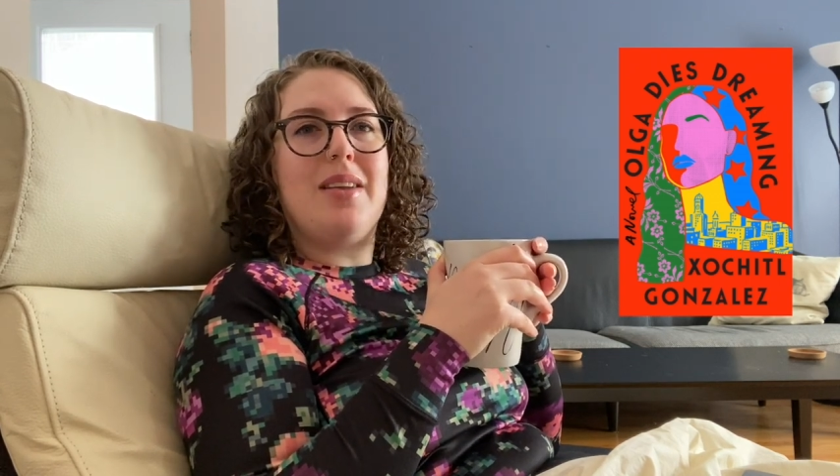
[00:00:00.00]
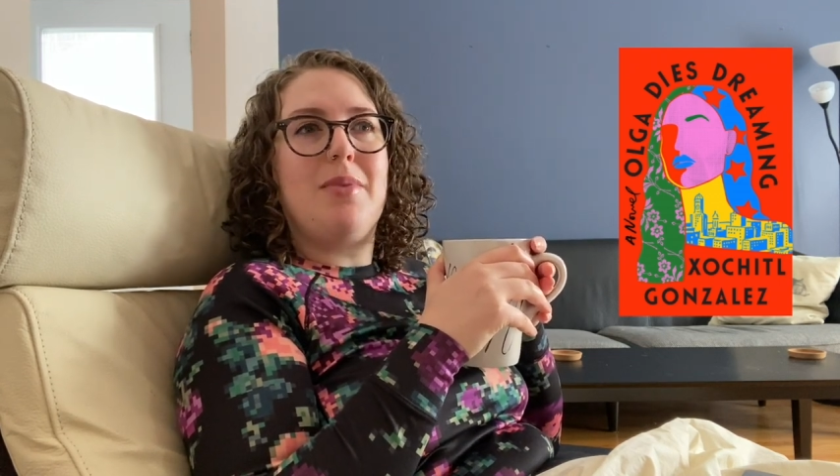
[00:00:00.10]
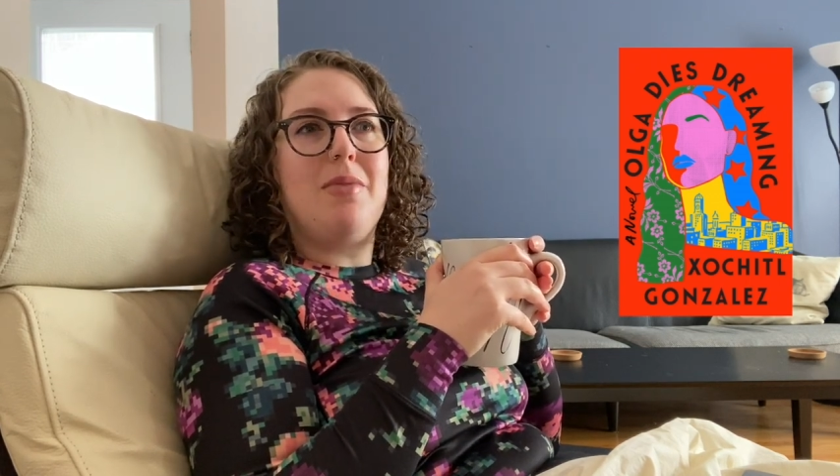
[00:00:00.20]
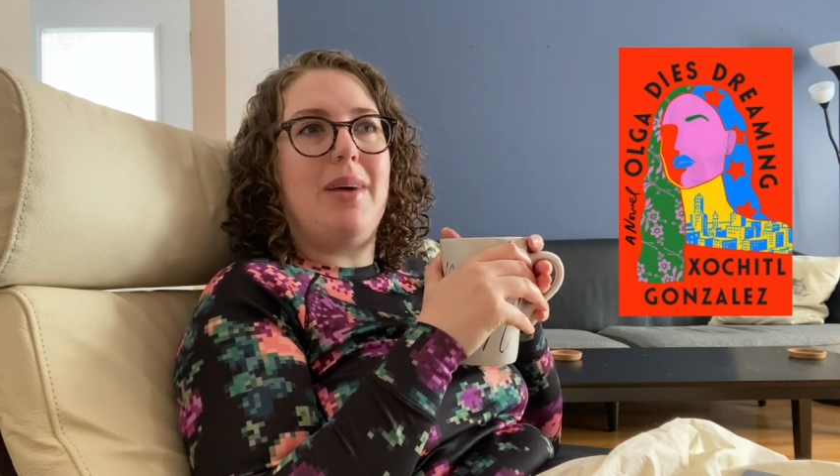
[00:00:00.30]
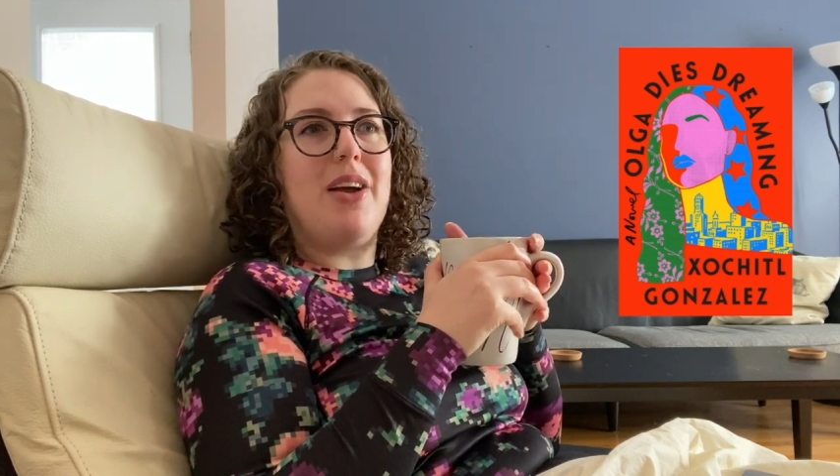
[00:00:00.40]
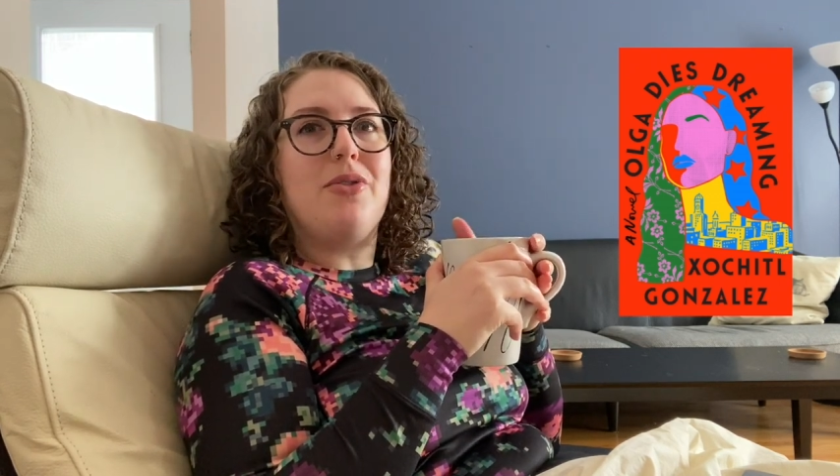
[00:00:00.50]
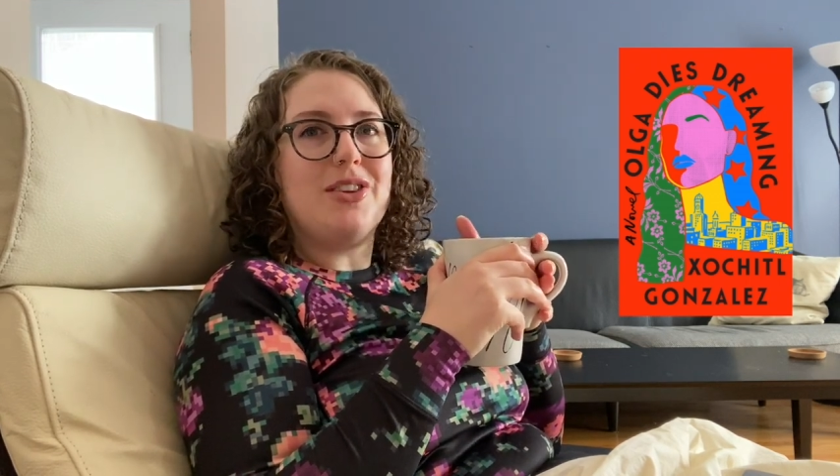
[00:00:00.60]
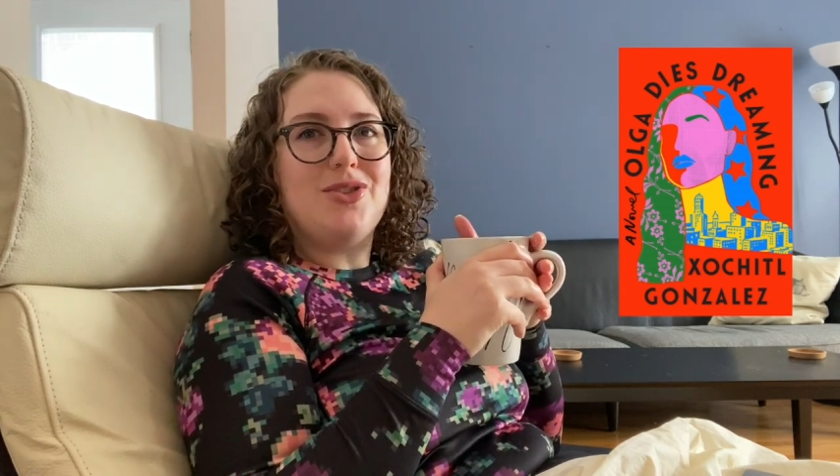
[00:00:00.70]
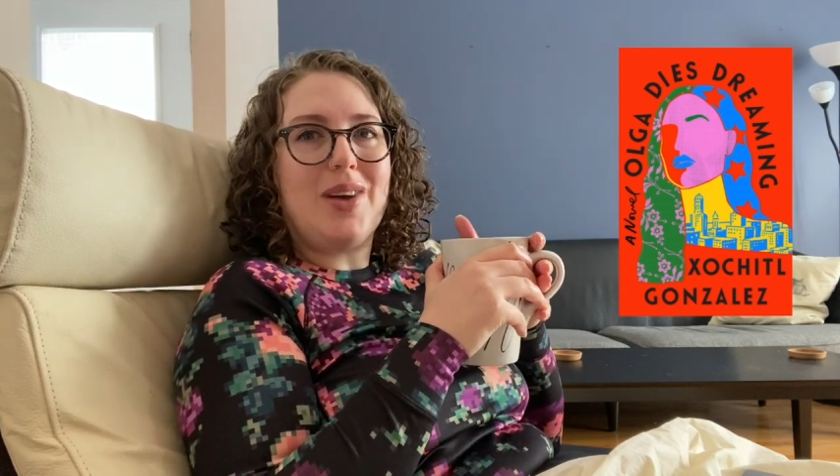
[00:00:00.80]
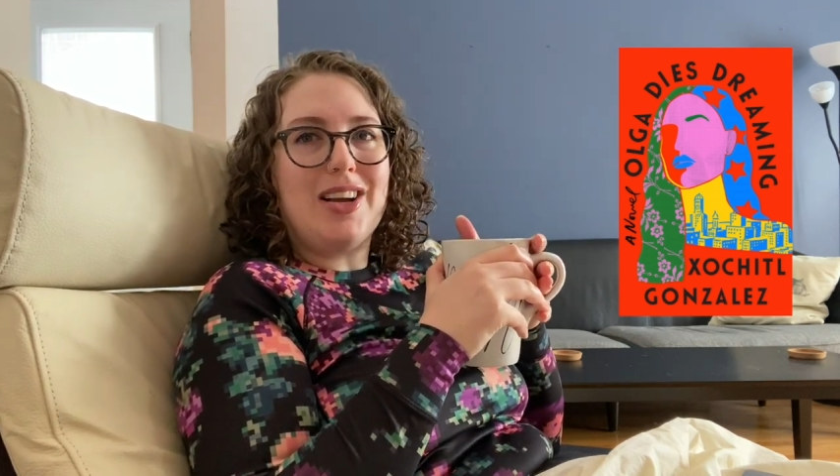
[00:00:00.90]
and about my own
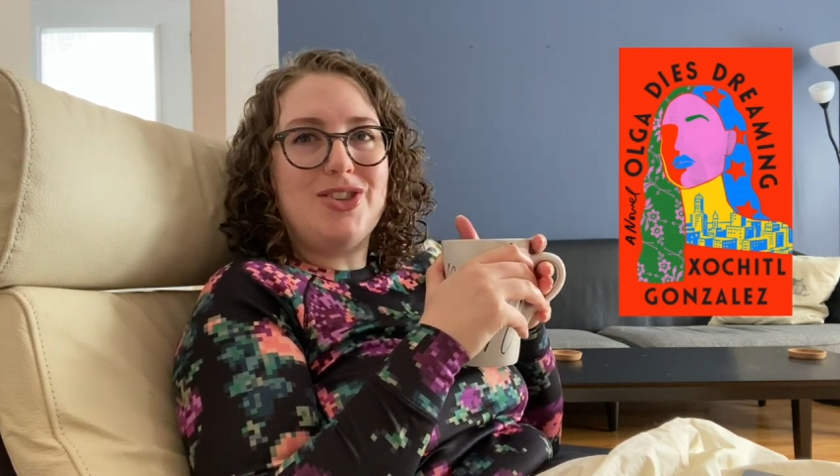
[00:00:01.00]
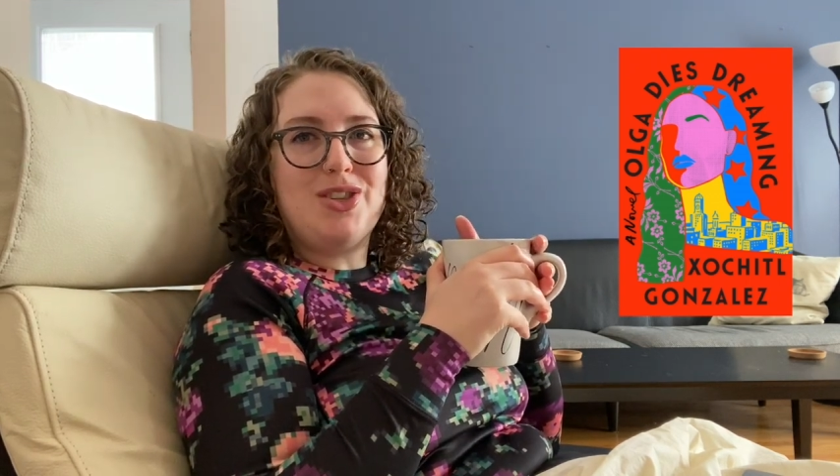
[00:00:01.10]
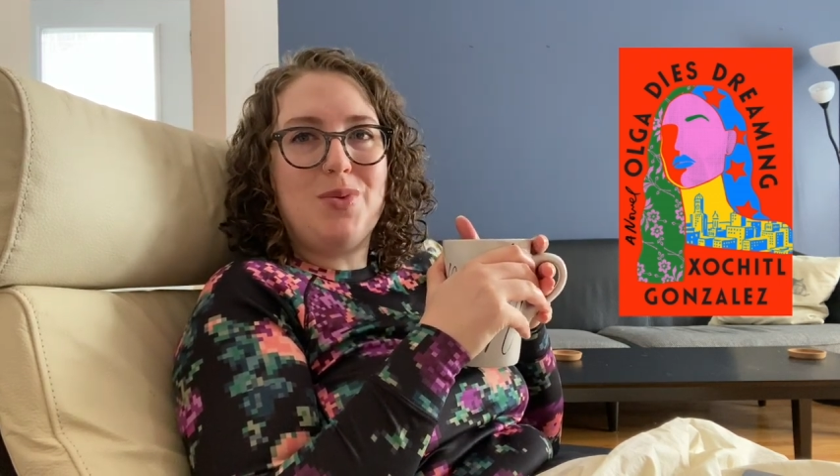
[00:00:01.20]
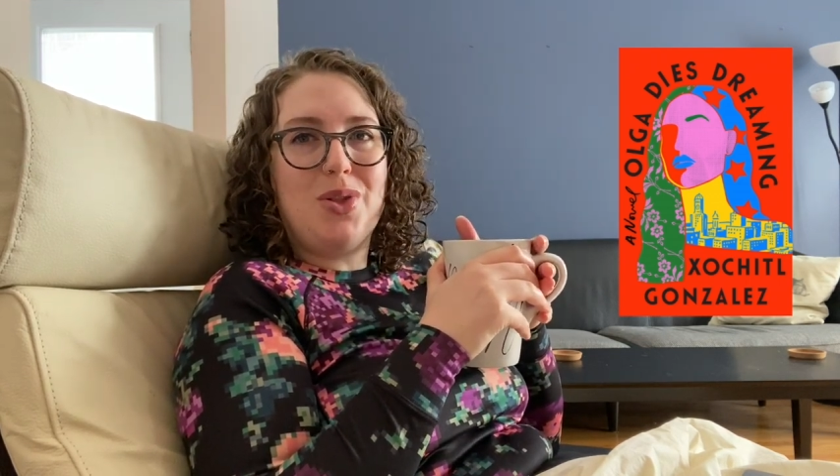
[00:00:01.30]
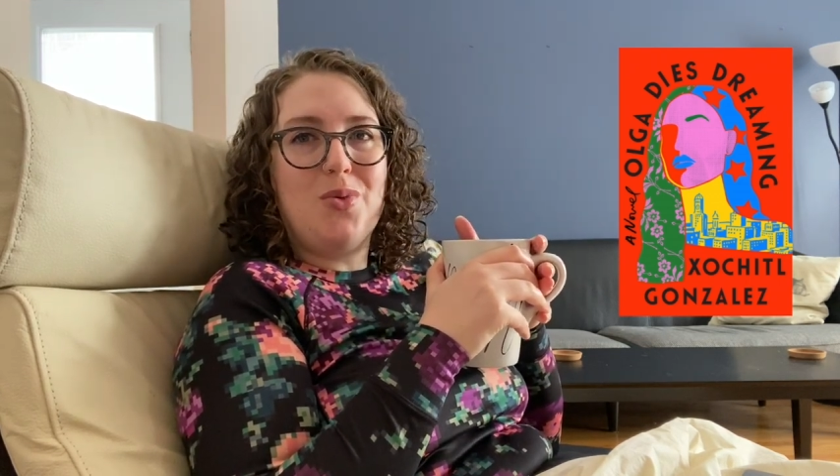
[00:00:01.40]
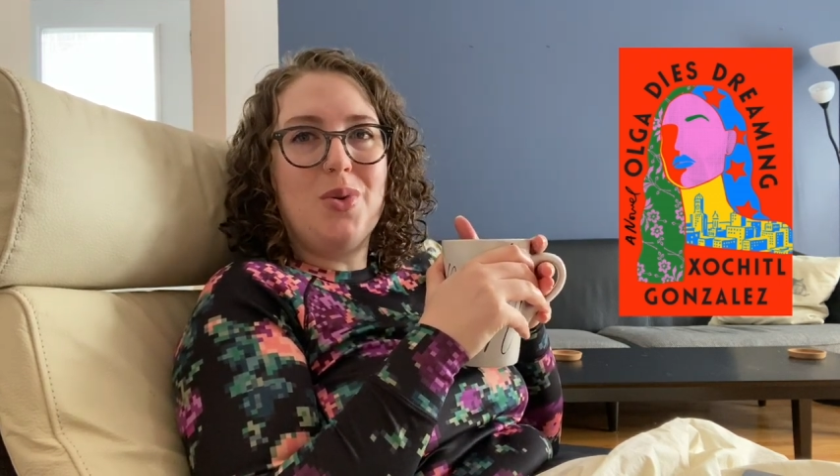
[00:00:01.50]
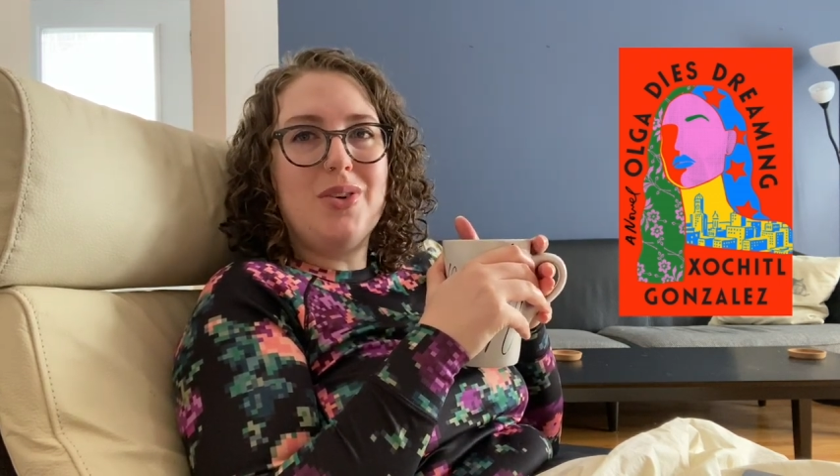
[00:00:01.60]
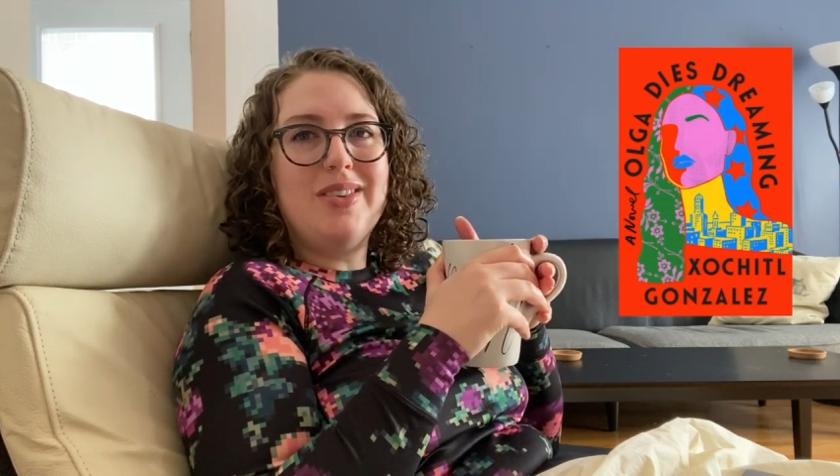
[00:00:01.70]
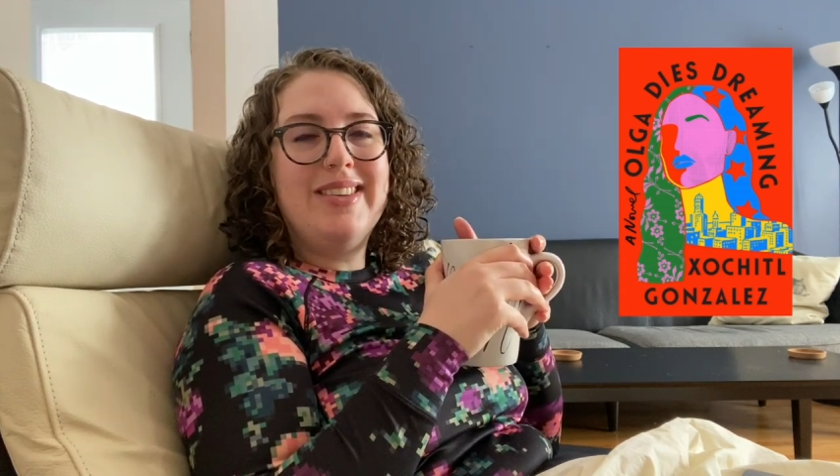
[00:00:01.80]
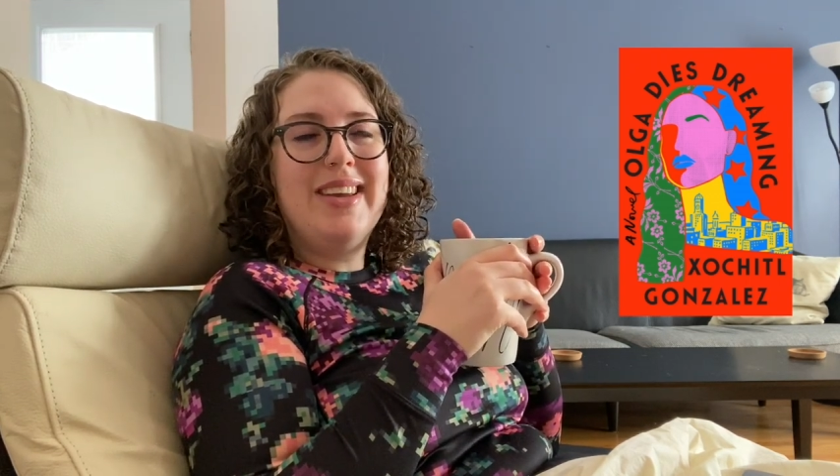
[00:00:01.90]
interactions with the
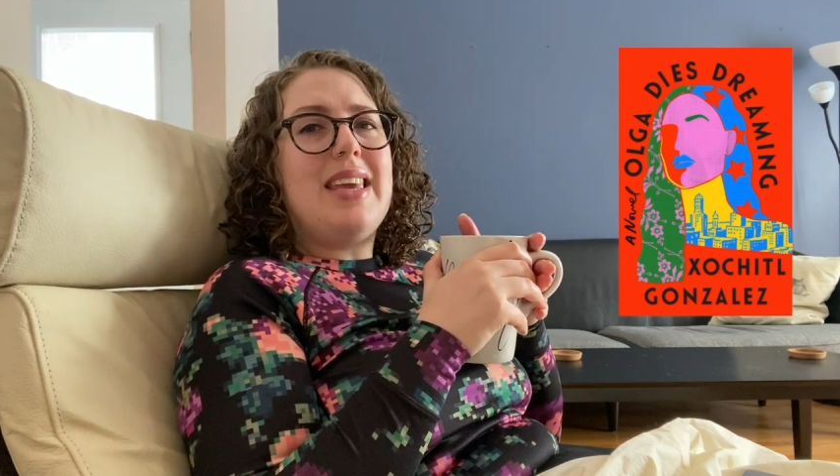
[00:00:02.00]
world,